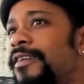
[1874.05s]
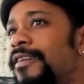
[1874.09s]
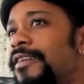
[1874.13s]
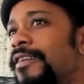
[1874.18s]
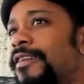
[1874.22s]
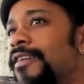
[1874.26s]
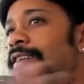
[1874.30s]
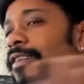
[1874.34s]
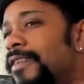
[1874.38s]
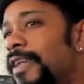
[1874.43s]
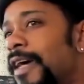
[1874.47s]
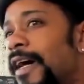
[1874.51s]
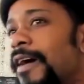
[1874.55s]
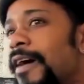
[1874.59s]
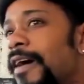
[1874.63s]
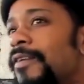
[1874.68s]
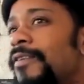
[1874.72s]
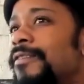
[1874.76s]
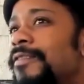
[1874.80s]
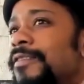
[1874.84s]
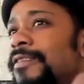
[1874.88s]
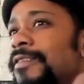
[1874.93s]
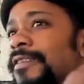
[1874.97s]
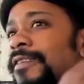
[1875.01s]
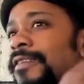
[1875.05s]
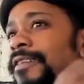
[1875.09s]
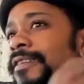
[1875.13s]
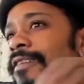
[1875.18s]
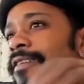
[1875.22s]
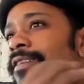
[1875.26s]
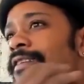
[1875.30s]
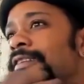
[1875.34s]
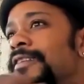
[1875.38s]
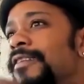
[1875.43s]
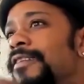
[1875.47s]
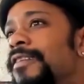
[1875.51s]
the doubt,
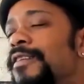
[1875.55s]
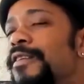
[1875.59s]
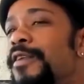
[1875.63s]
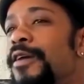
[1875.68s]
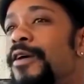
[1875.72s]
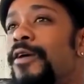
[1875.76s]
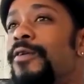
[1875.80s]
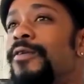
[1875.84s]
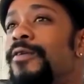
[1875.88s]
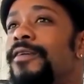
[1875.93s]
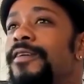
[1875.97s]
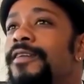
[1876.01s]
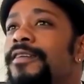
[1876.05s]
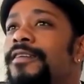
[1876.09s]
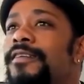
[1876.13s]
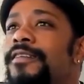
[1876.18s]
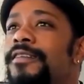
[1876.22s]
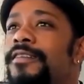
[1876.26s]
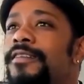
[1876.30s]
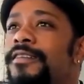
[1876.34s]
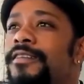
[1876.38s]
the knowing.